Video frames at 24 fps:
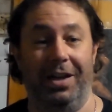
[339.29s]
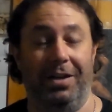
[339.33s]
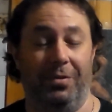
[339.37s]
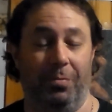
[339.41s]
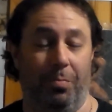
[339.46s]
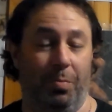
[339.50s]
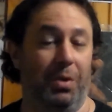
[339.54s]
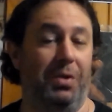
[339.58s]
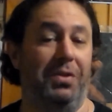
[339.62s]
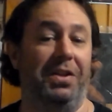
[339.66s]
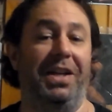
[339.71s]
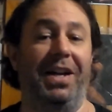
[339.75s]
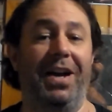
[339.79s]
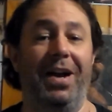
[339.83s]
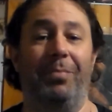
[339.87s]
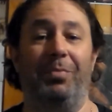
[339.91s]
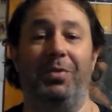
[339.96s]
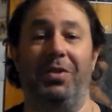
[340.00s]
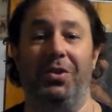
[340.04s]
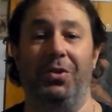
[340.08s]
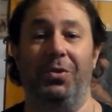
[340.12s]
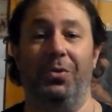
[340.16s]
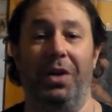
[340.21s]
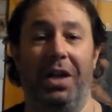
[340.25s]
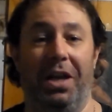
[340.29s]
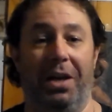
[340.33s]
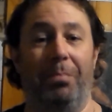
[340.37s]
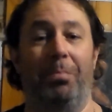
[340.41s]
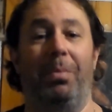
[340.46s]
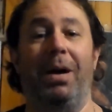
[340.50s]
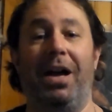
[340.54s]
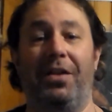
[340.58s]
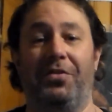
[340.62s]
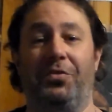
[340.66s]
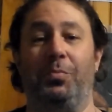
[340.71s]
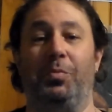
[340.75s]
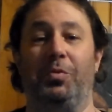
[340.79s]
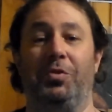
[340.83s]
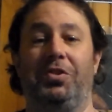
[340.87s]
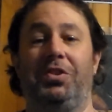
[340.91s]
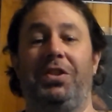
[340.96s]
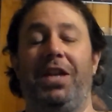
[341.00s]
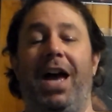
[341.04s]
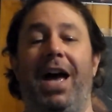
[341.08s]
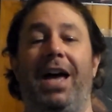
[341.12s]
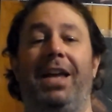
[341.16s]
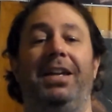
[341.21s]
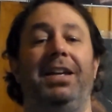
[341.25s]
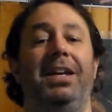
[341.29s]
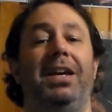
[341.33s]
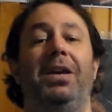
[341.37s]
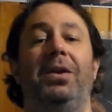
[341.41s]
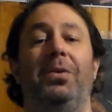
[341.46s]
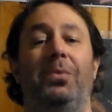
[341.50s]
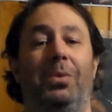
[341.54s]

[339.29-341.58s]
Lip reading: it's building up to an impossible shot.